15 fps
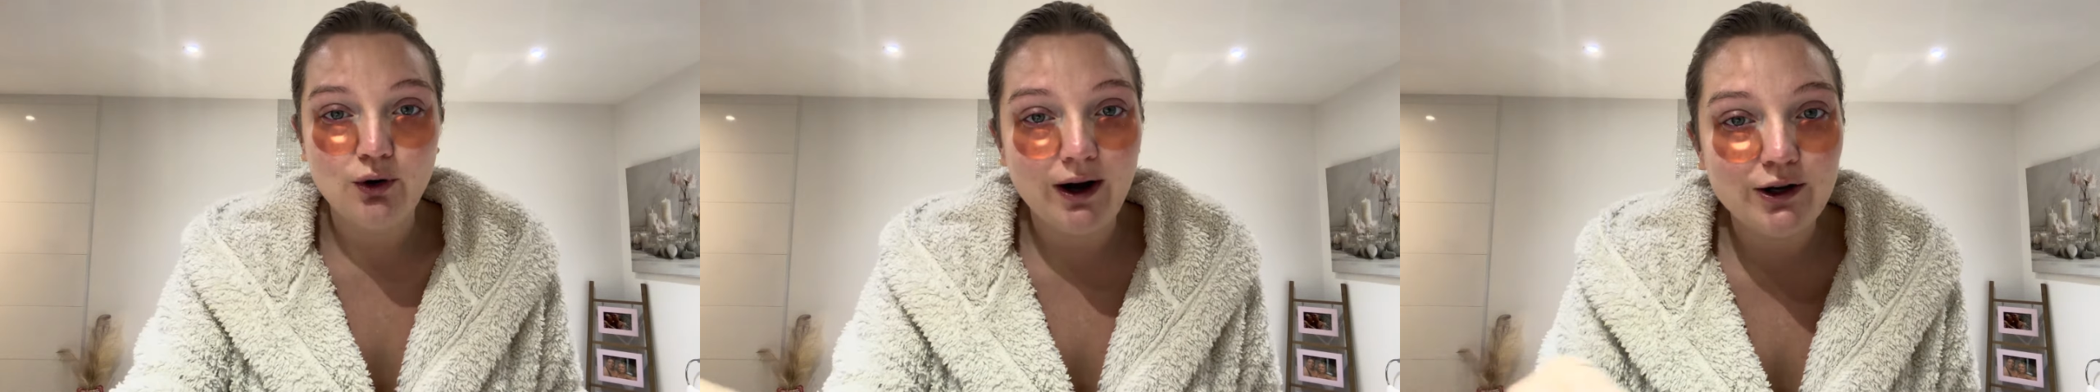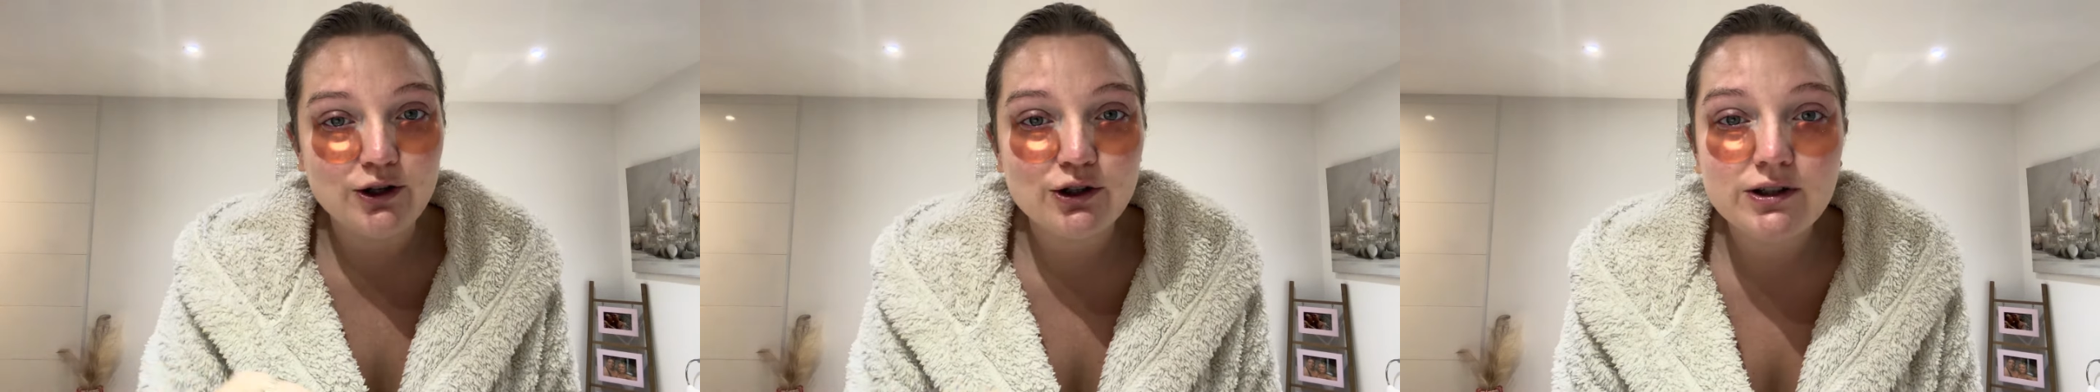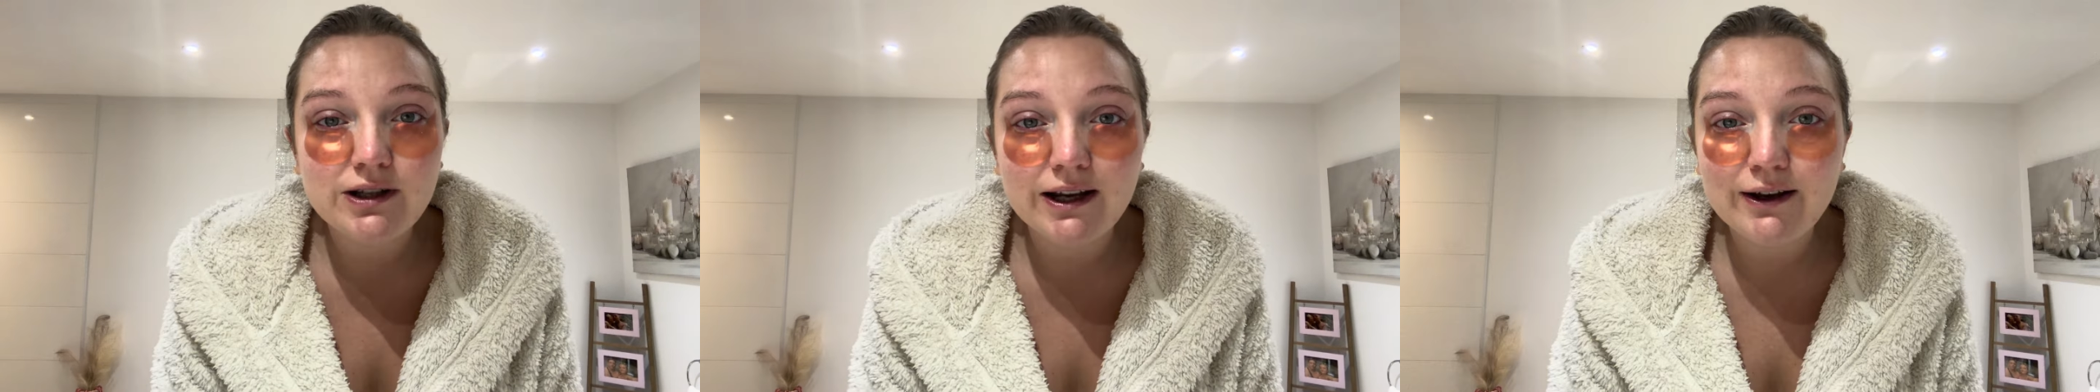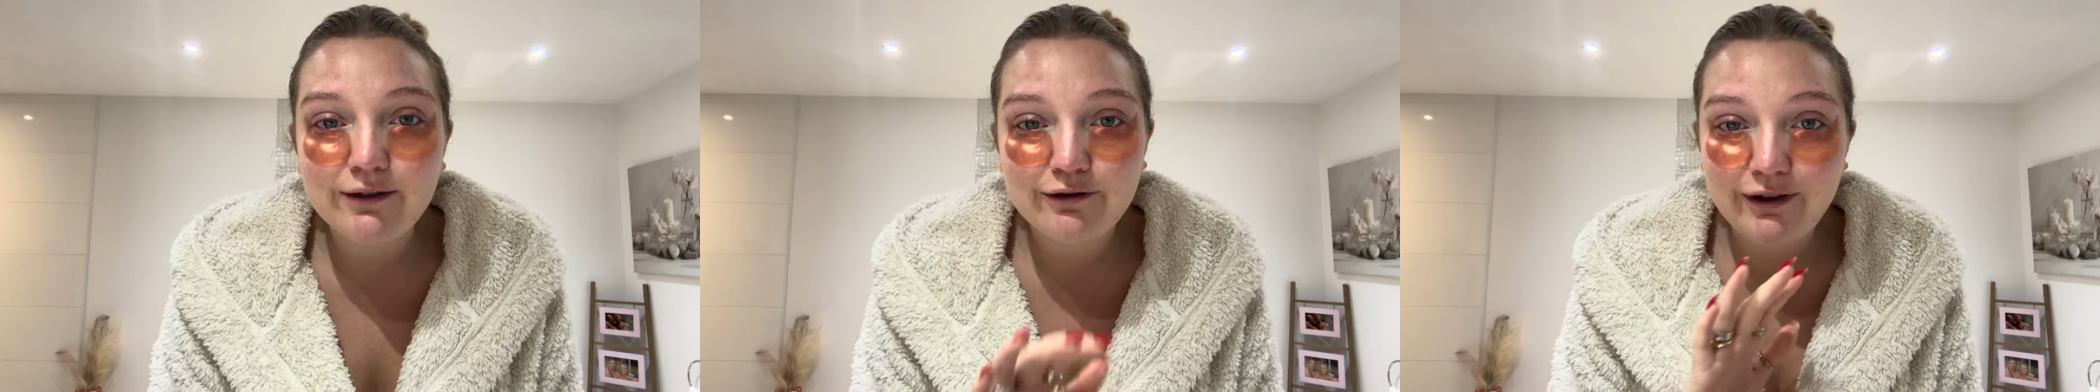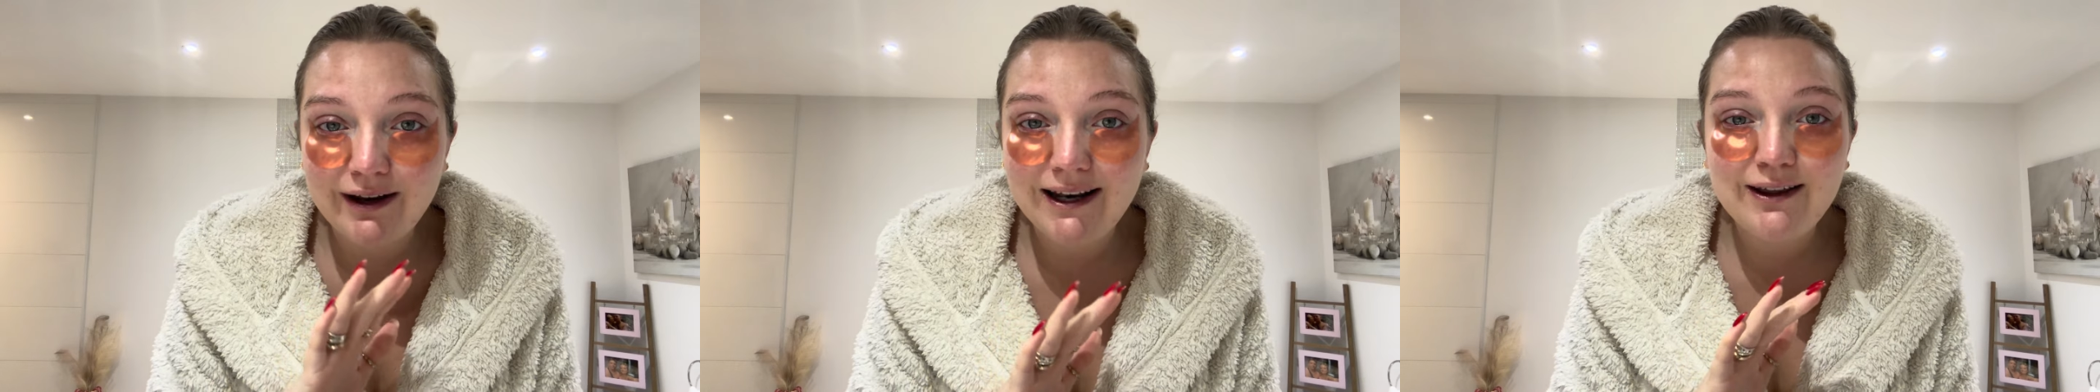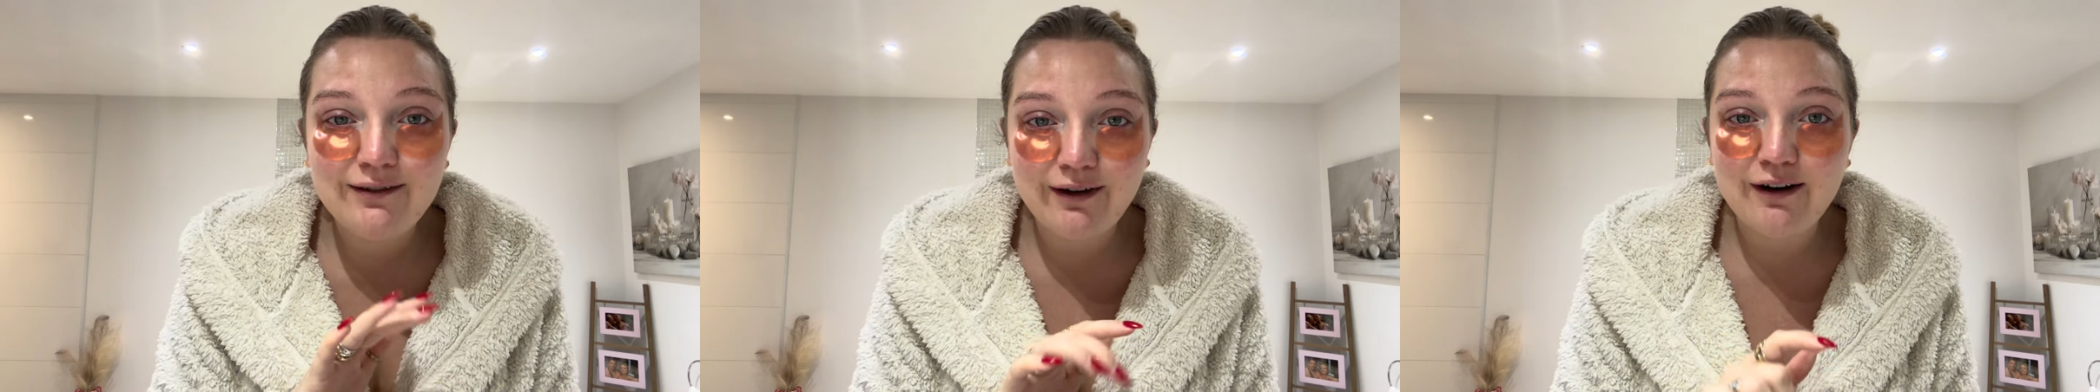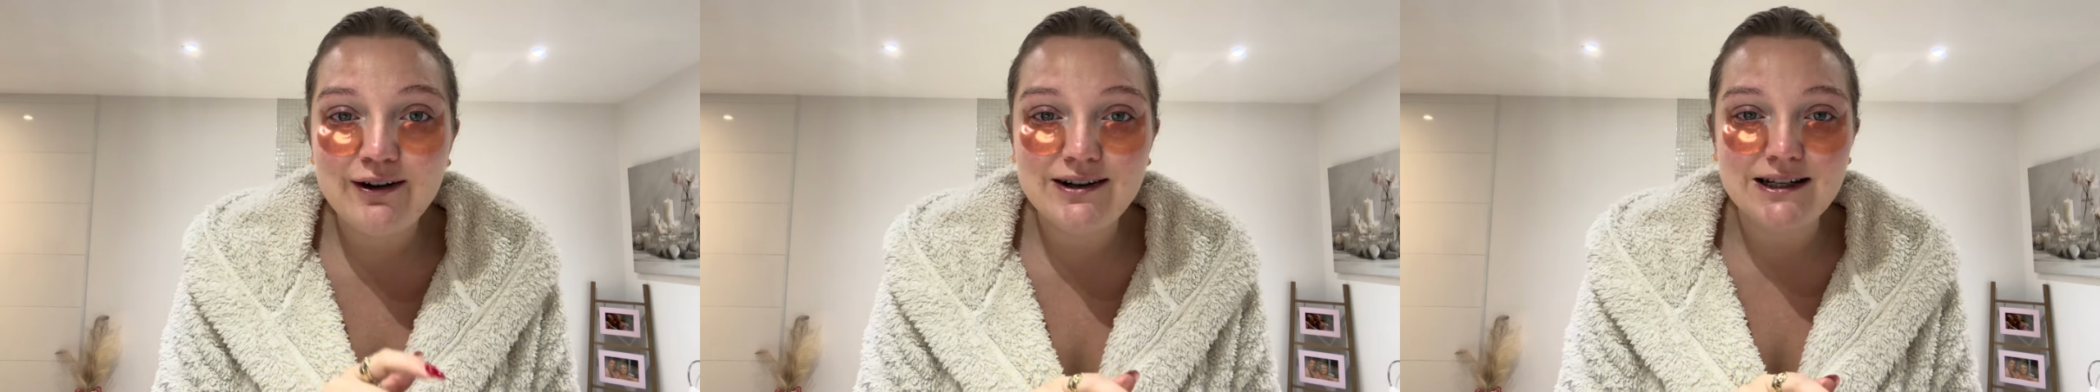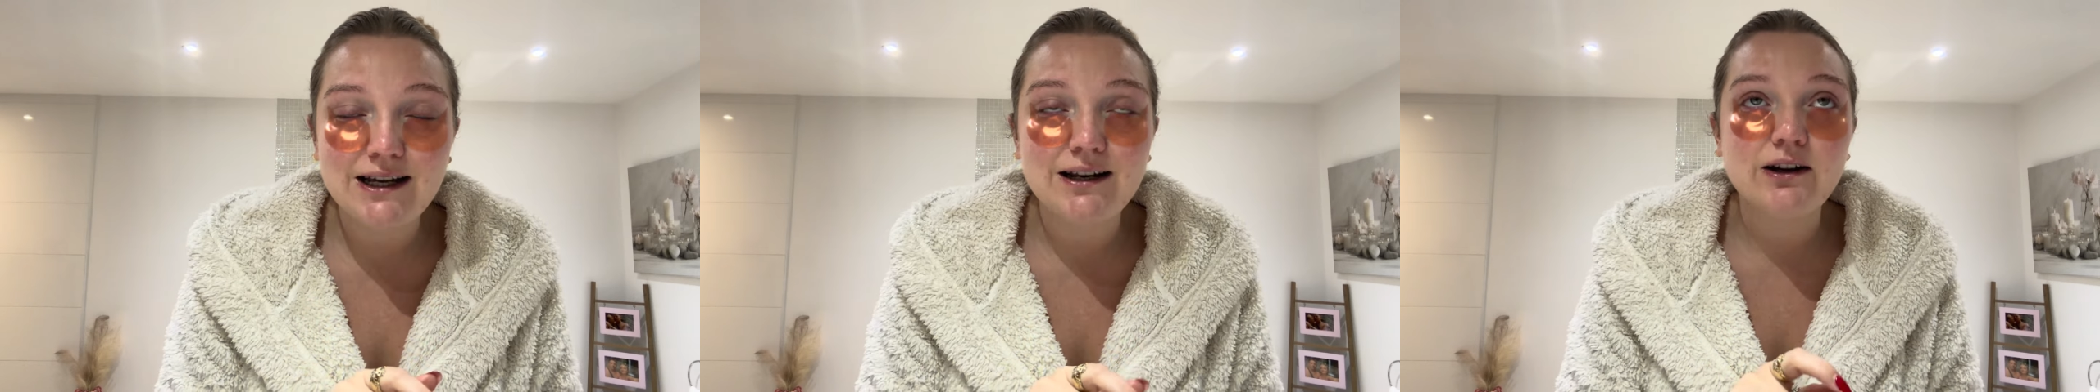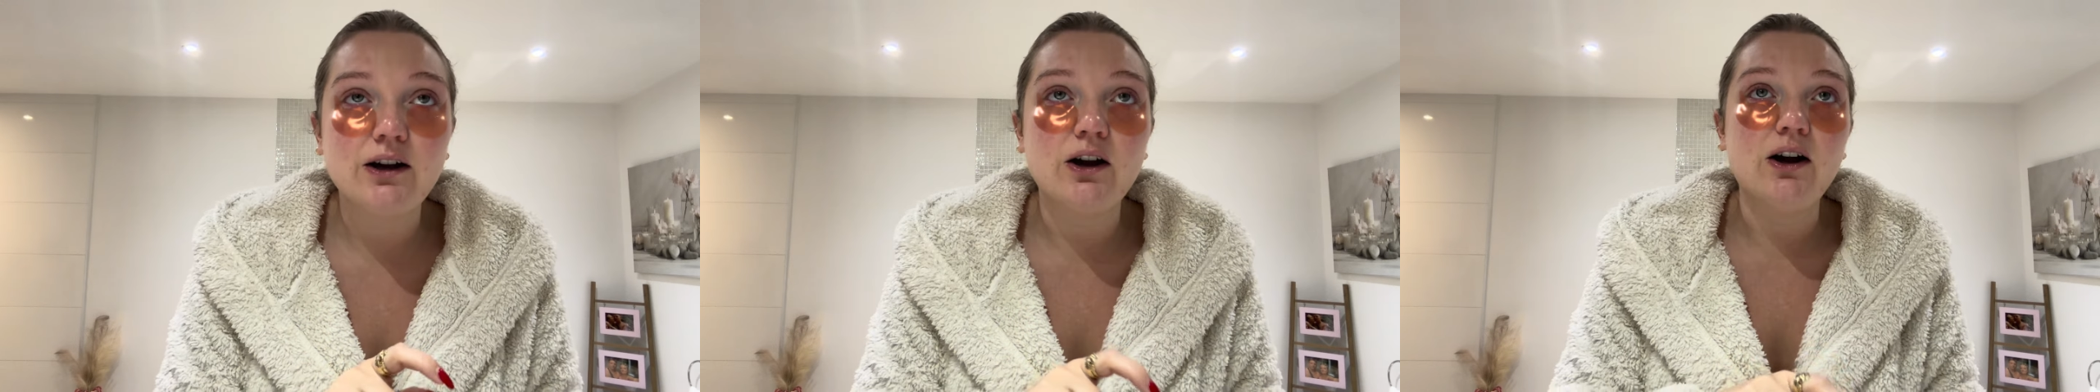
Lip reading: and just like feeling very delicate.